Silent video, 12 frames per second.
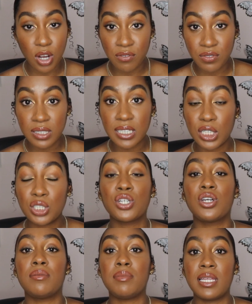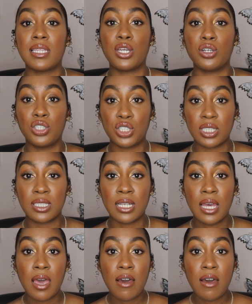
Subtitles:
Confrontation could mean that you're just